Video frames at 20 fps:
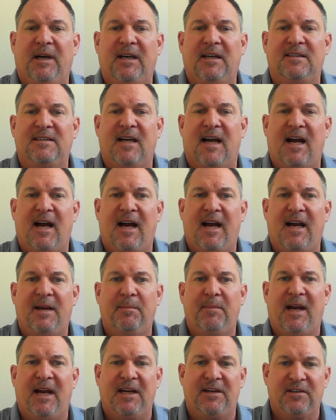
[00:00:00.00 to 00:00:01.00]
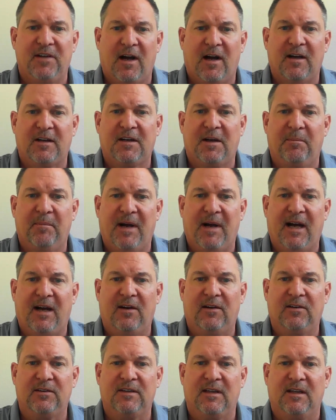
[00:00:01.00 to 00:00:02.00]
of time and talk
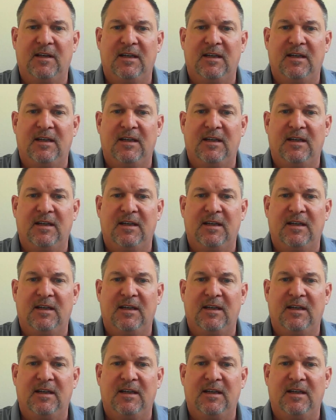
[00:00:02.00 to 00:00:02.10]
about